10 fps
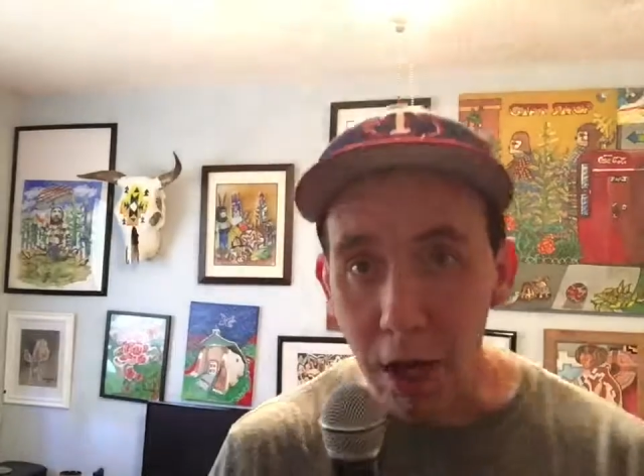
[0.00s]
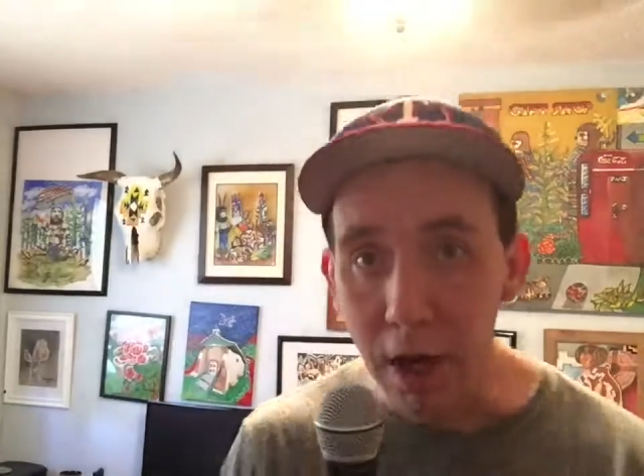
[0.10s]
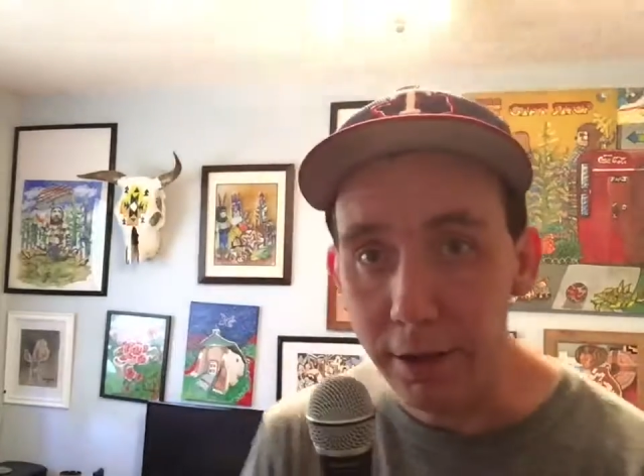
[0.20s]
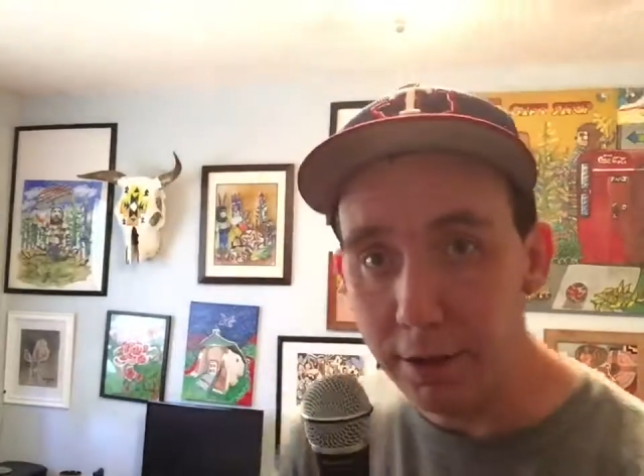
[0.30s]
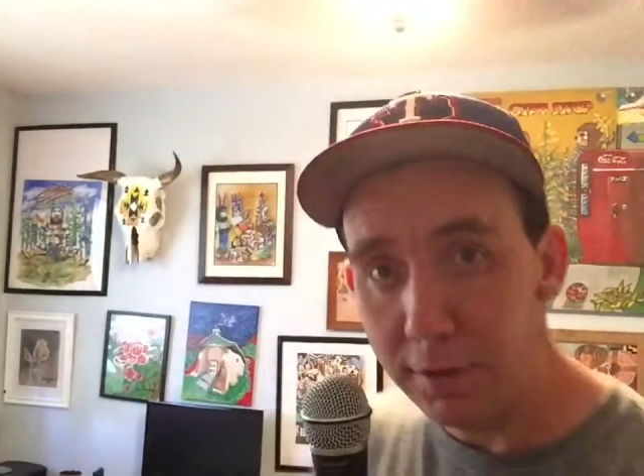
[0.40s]

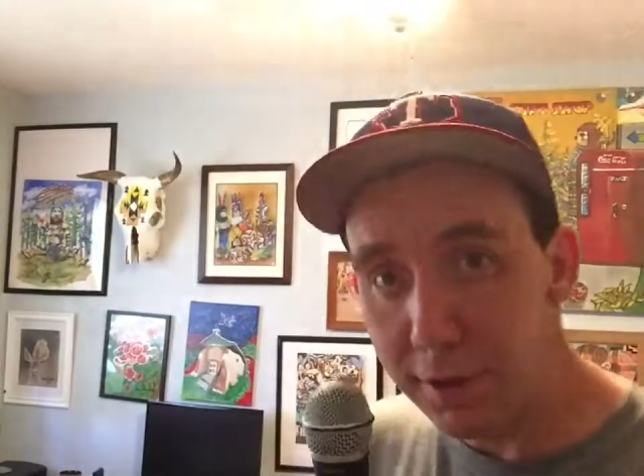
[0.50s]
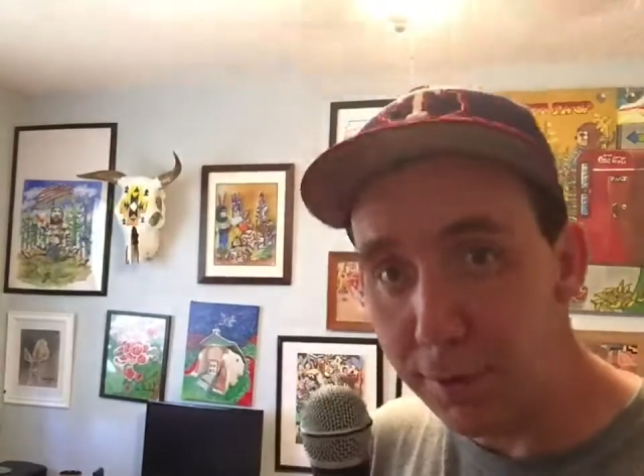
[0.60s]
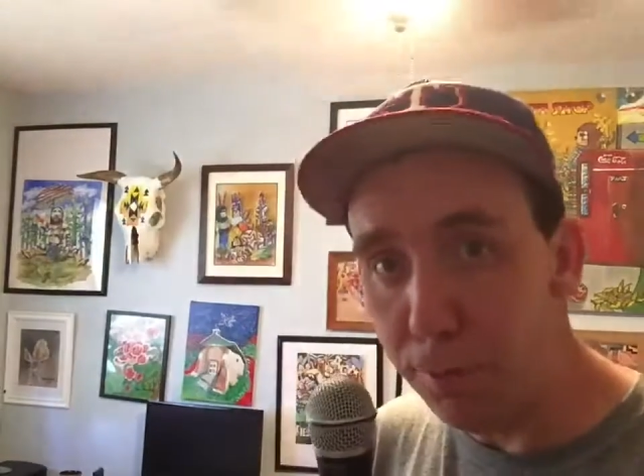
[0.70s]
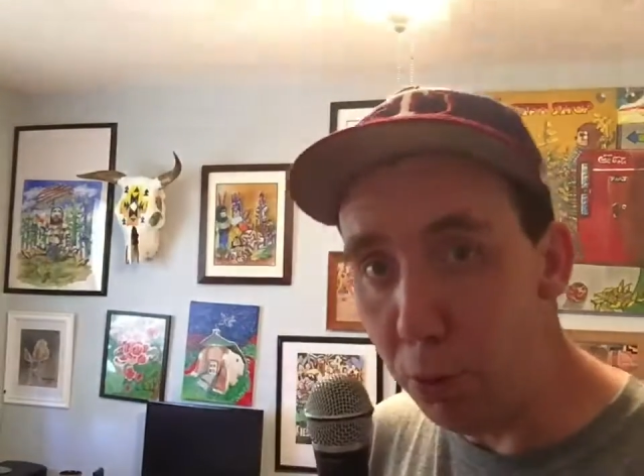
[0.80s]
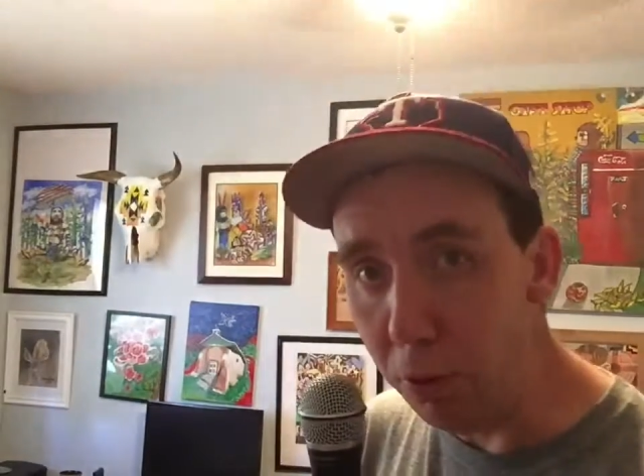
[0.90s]
talk
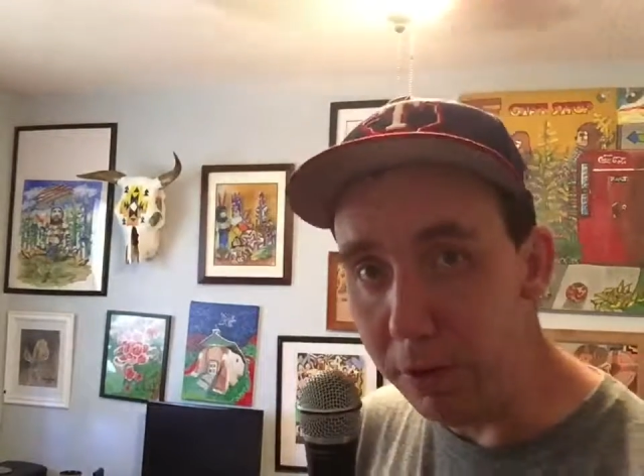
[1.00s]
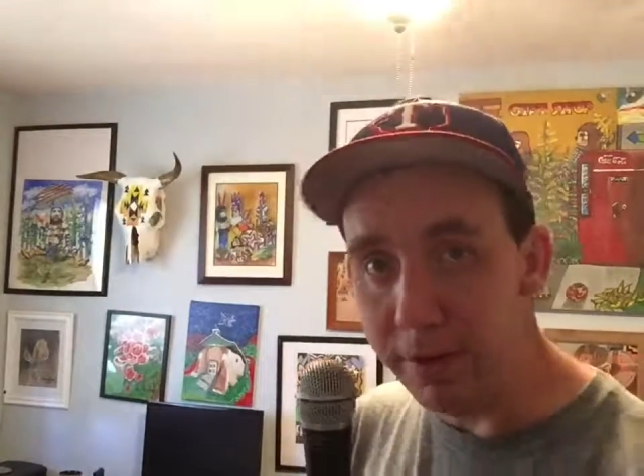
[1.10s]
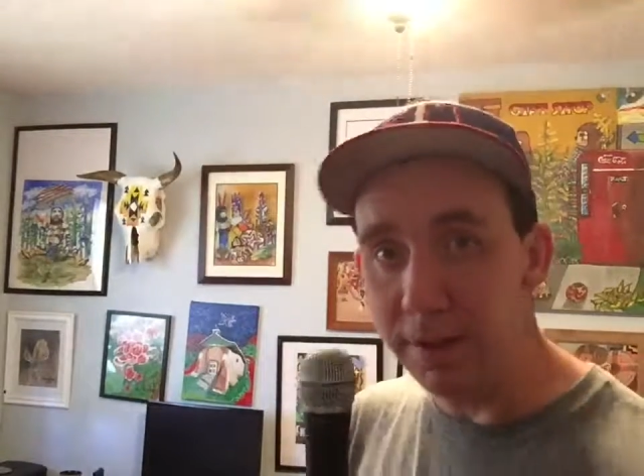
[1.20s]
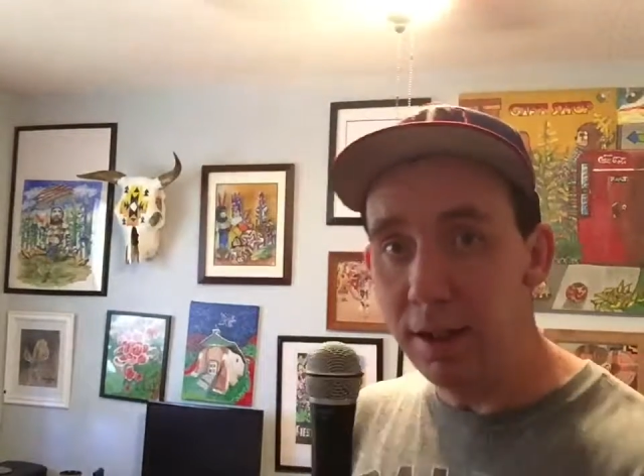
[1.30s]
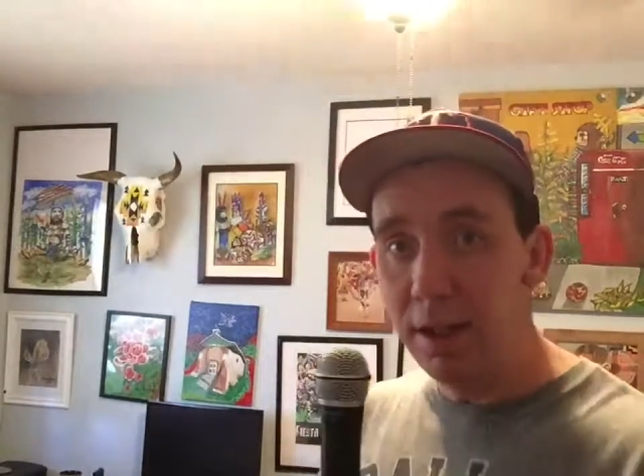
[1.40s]

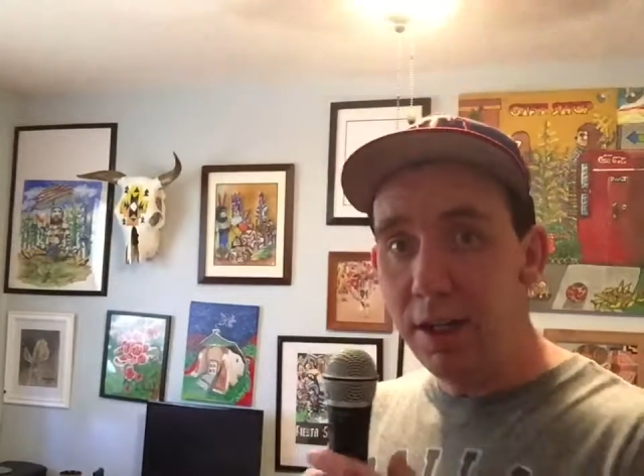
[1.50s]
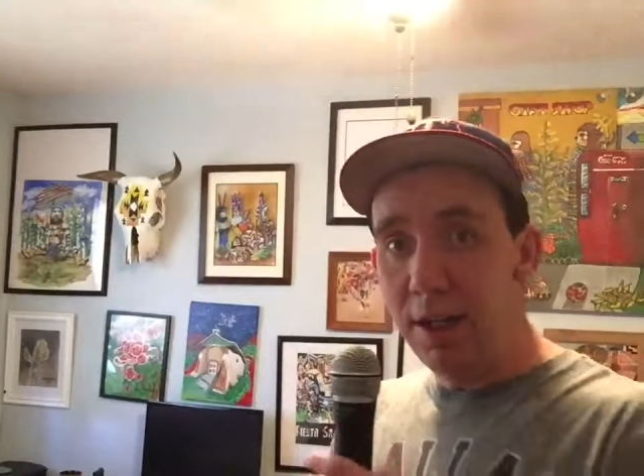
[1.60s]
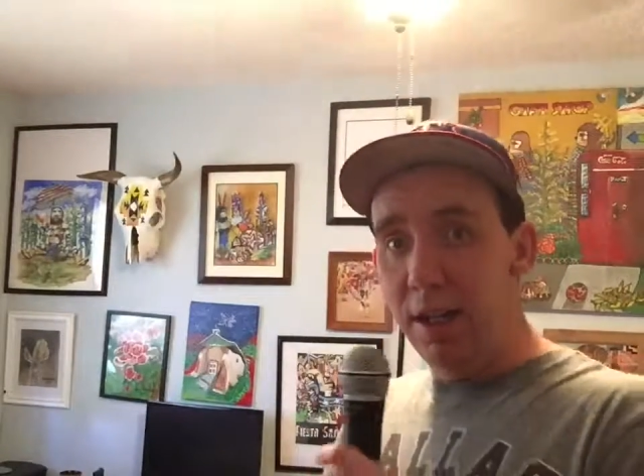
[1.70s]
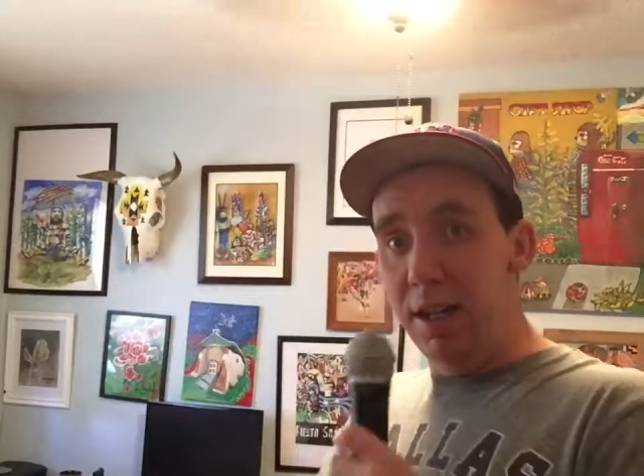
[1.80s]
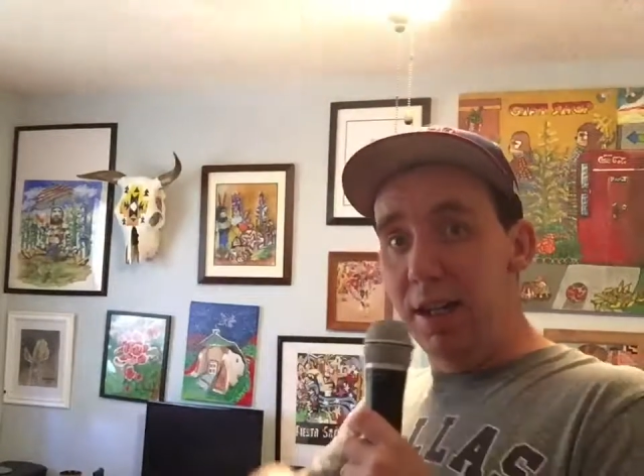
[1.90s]
sports.
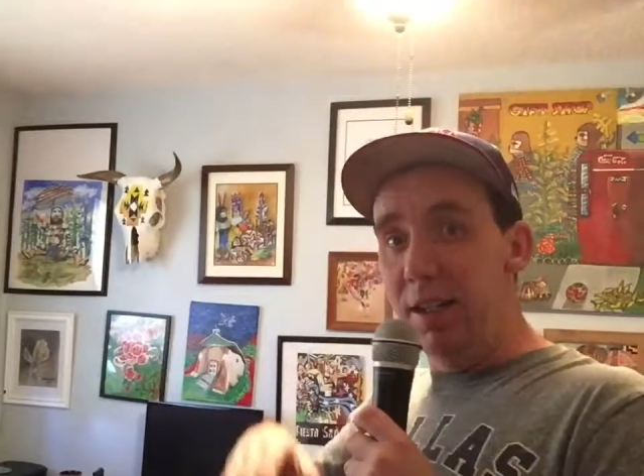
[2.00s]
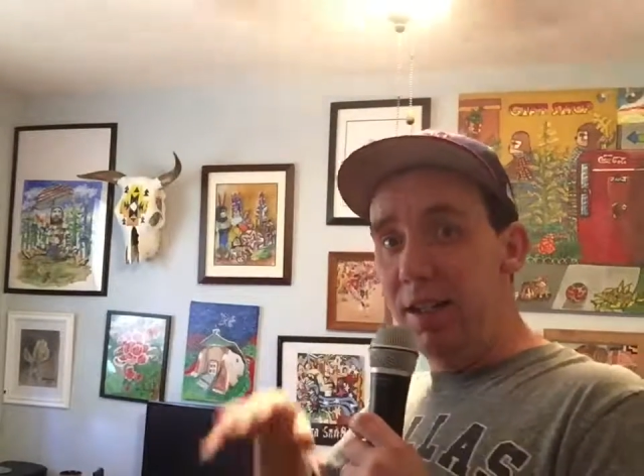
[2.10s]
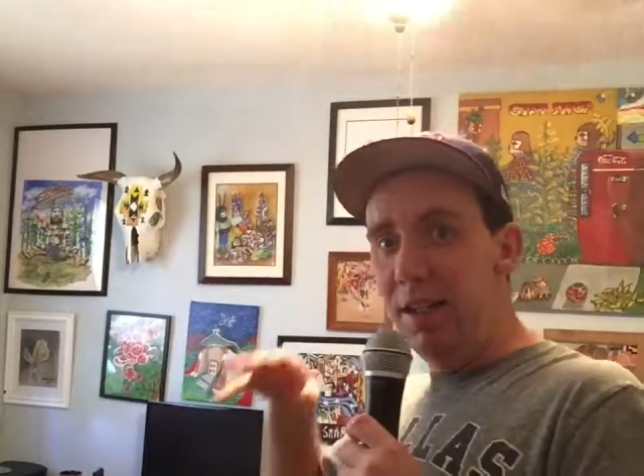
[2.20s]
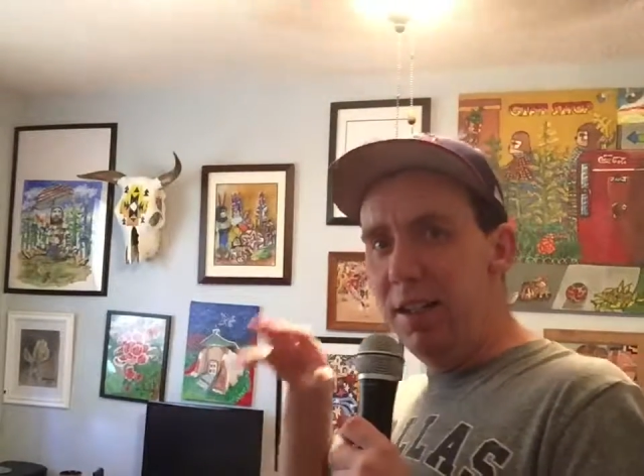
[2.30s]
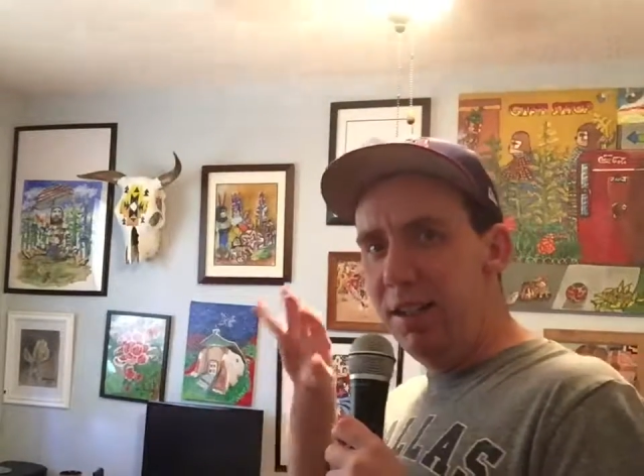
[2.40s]

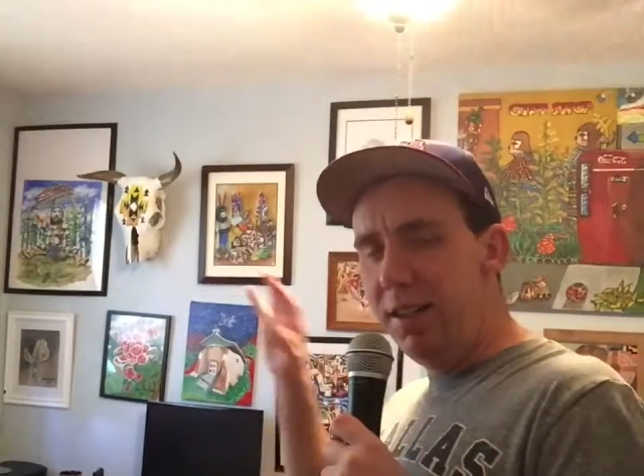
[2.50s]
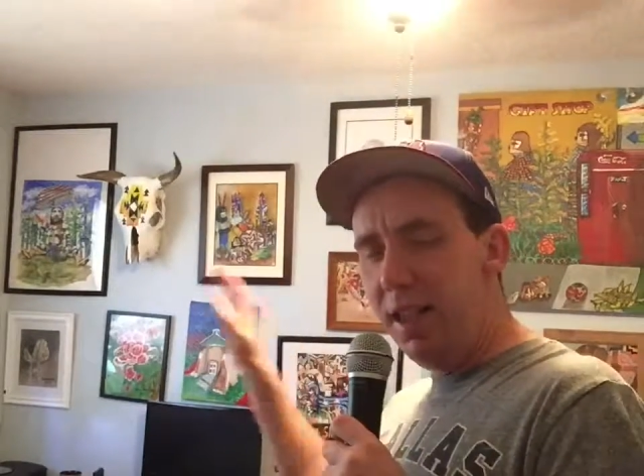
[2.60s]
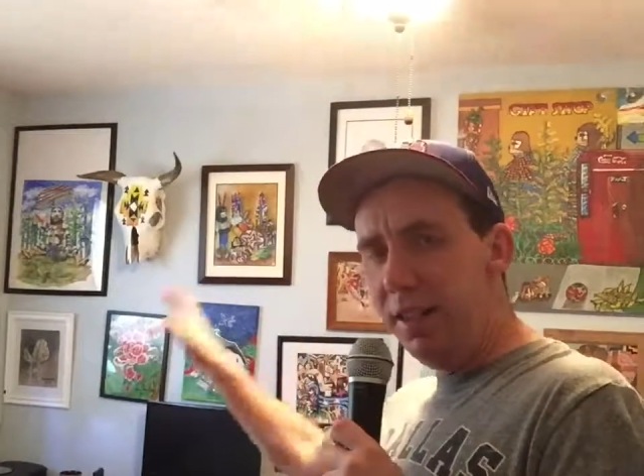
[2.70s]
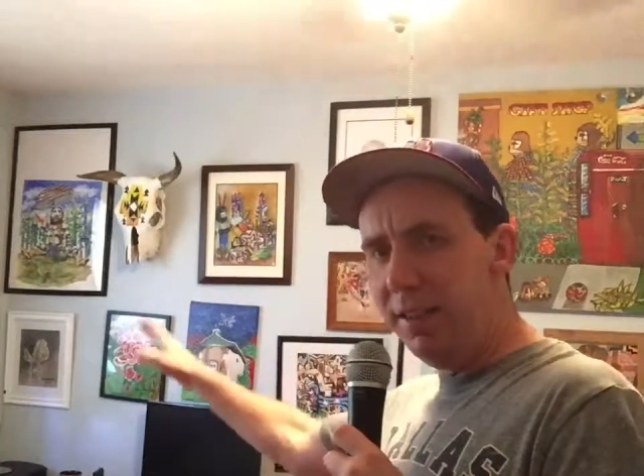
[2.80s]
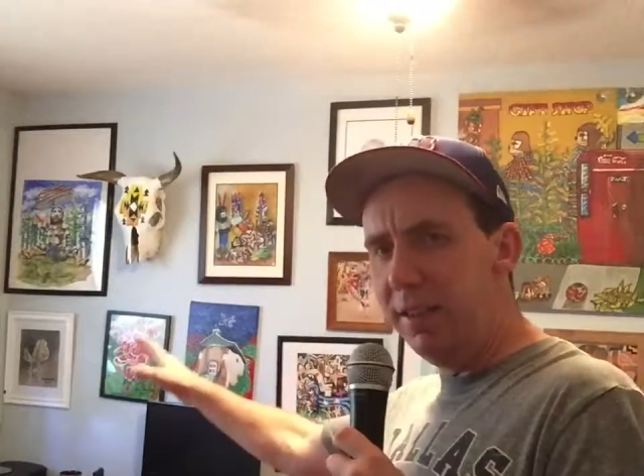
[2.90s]

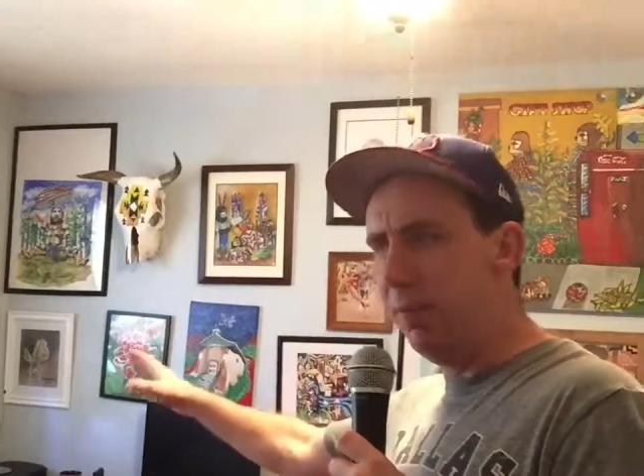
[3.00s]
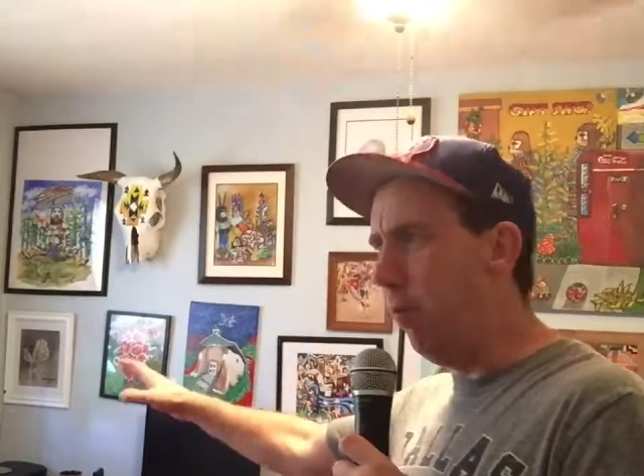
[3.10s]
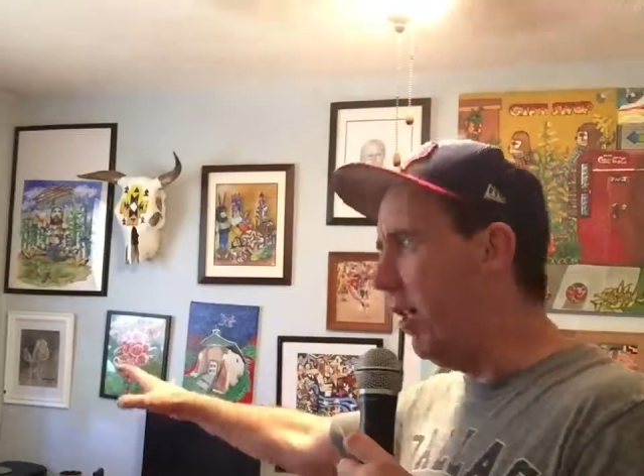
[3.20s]
Texas